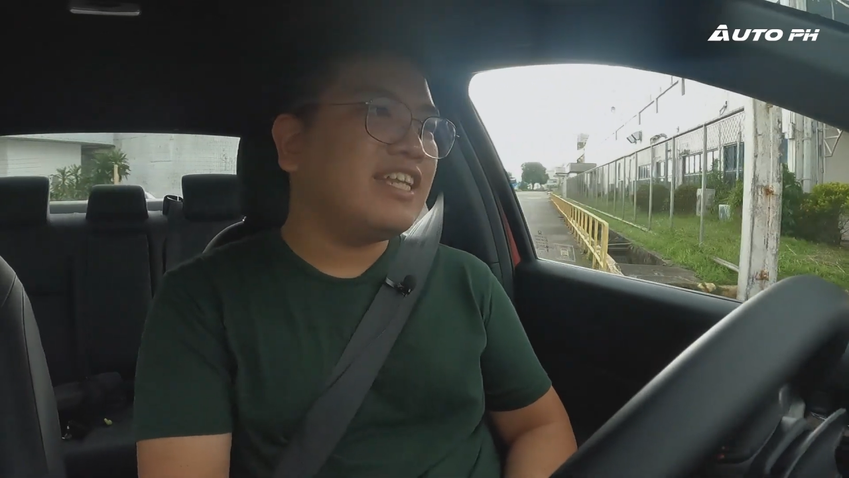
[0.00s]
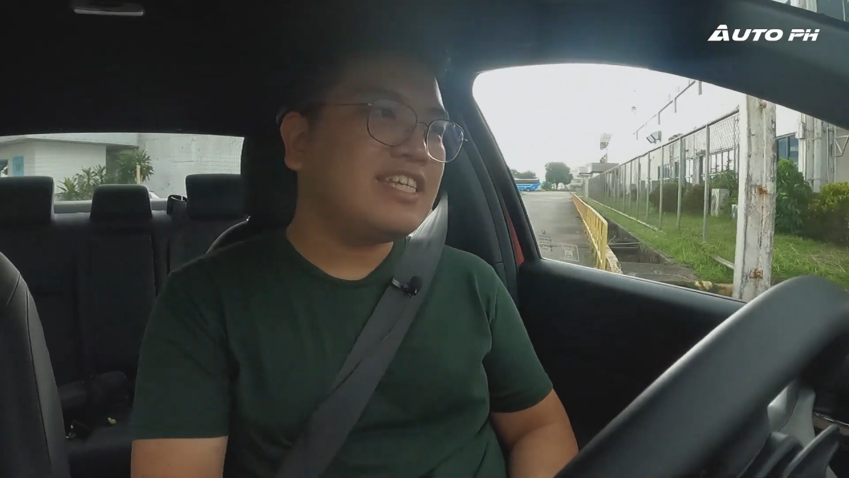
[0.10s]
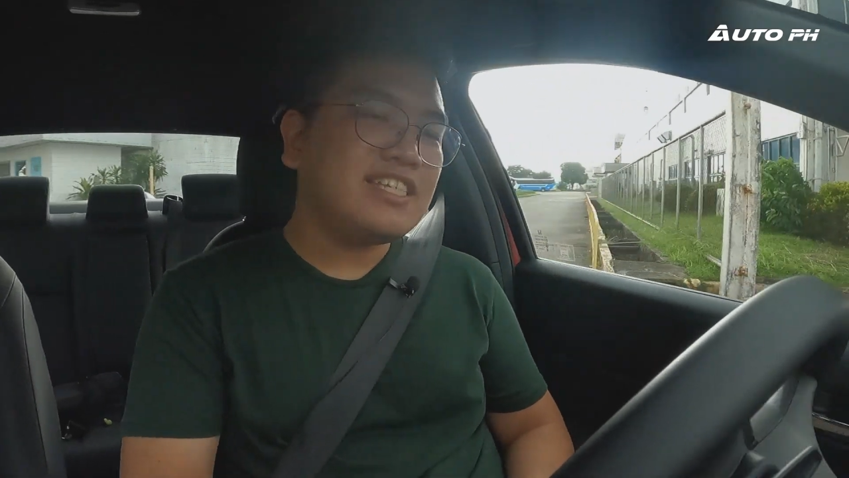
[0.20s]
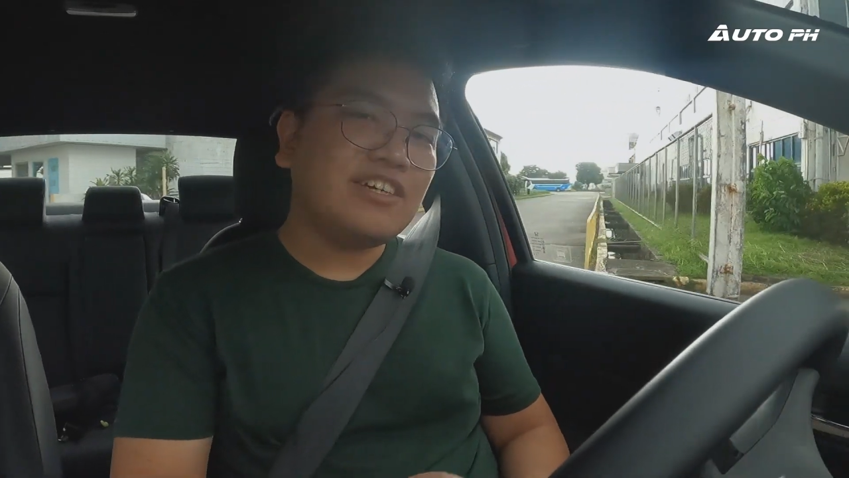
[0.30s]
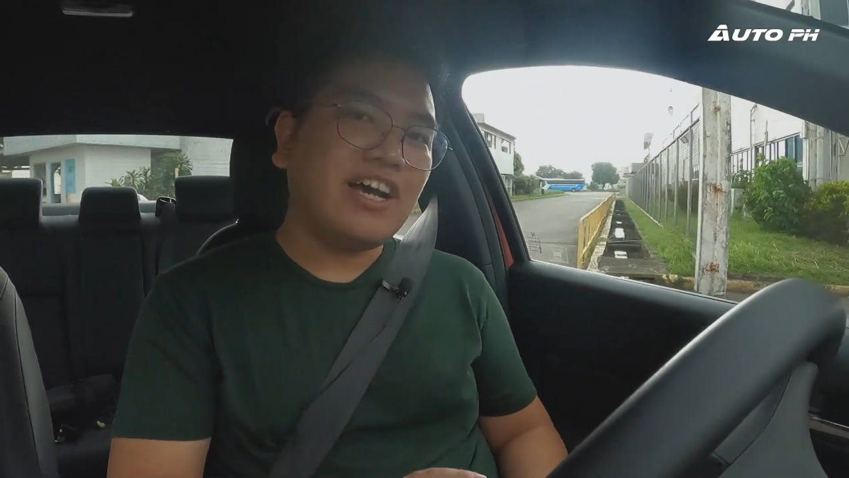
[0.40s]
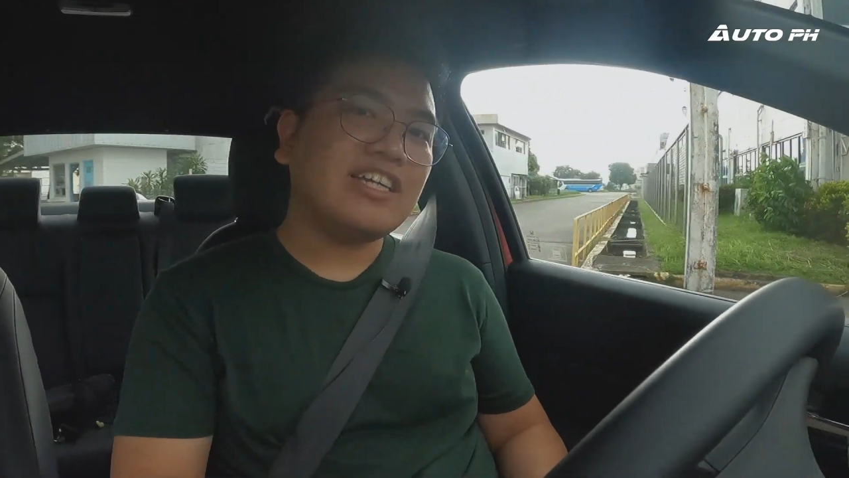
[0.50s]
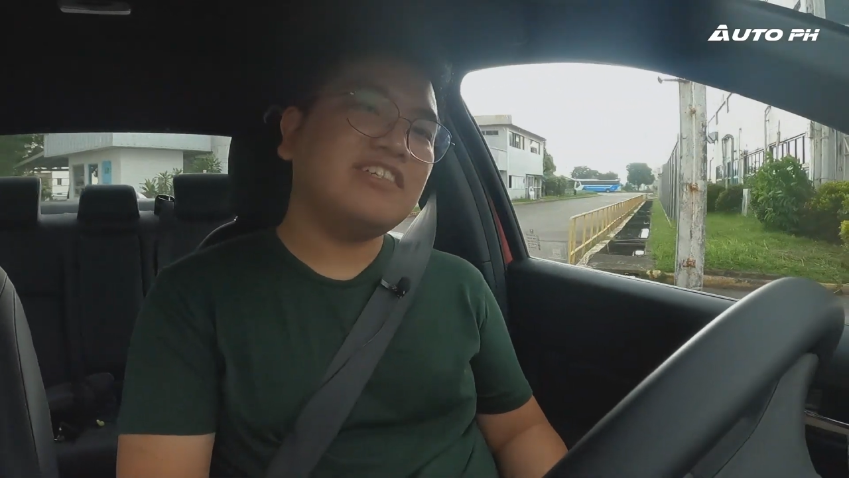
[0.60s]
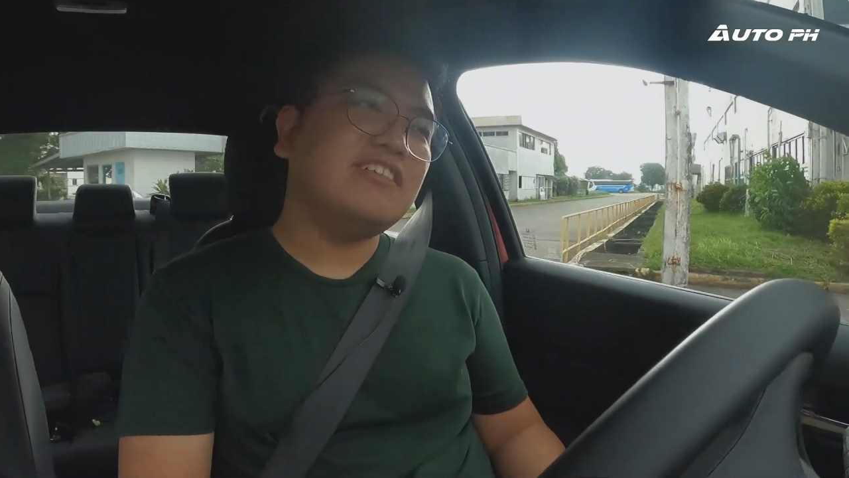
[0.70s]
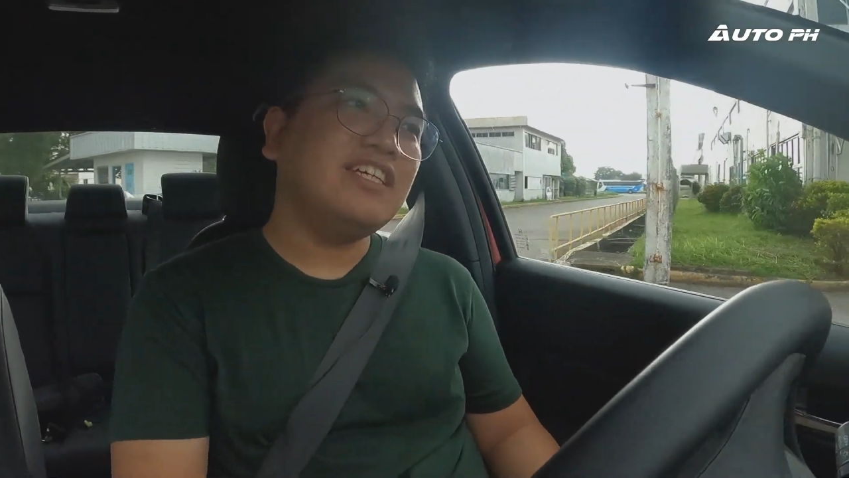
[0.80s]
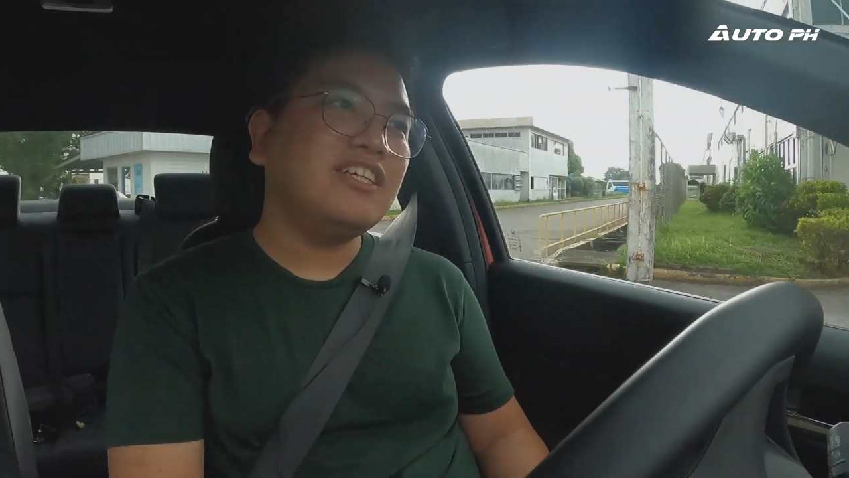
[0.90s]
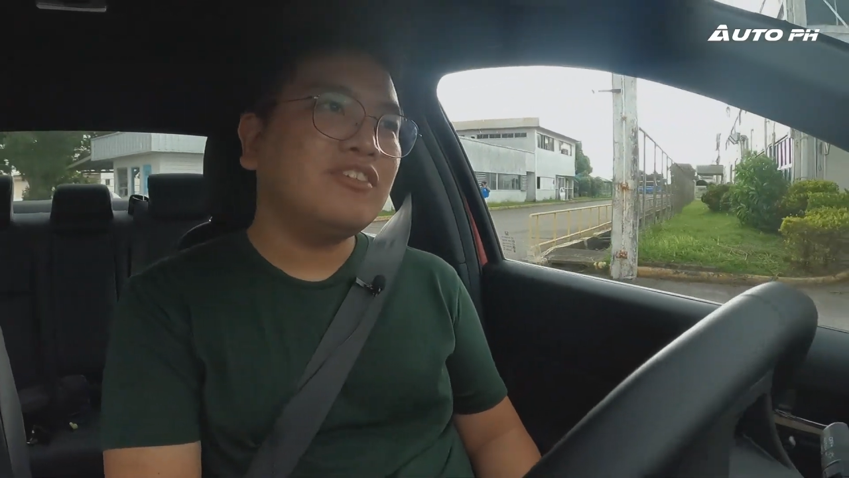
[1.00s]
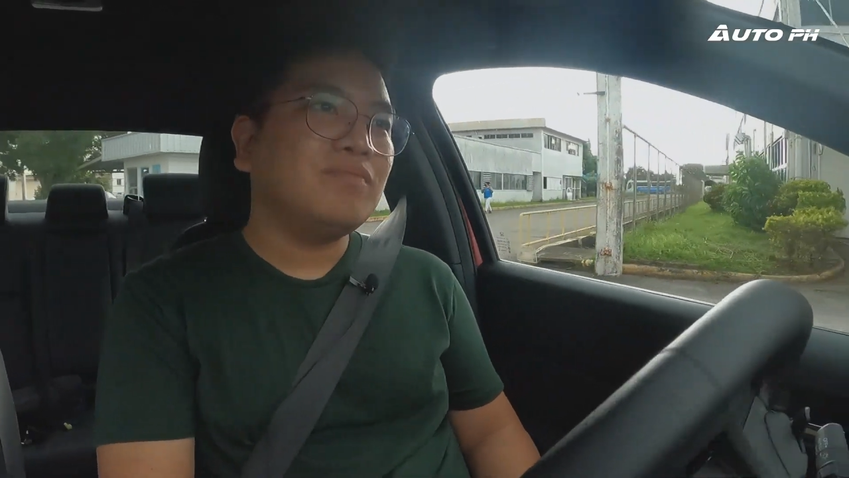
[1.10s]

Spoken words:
this is actually